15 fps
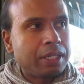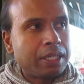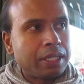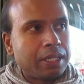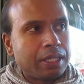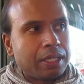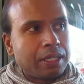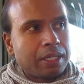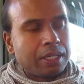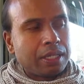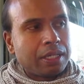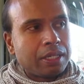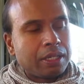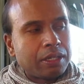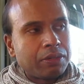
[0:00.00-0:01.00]
yes,
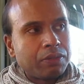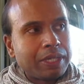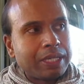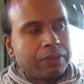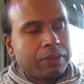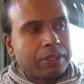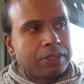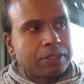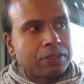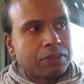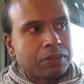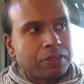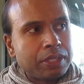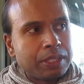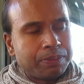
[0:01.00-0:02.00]
uh, around the
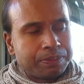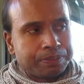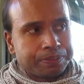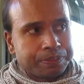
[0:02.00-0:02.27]
story.